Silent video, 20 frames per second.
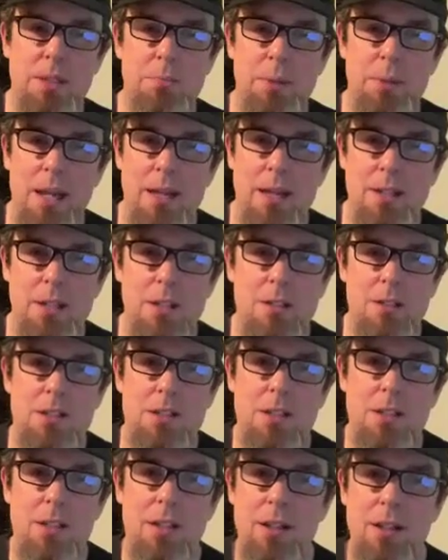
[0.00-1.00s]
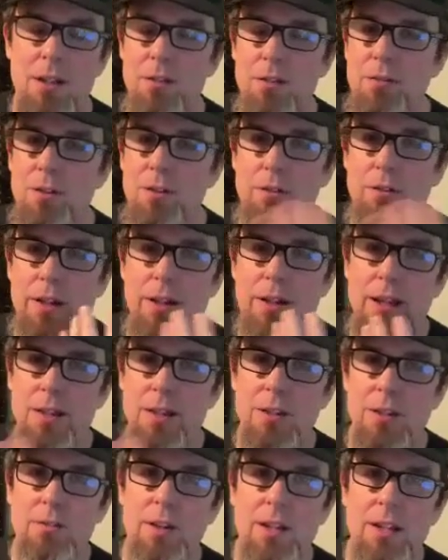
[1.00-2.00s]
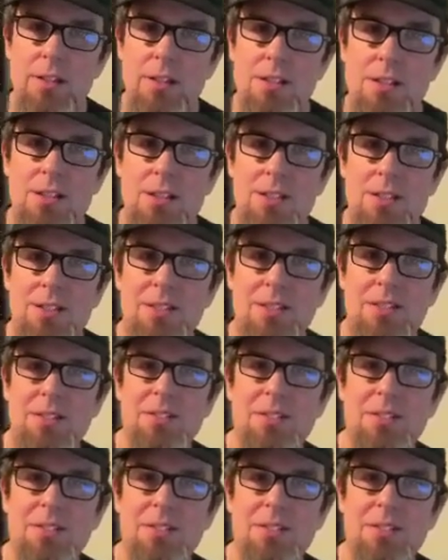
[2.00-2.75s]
be companions for Van Halen fans?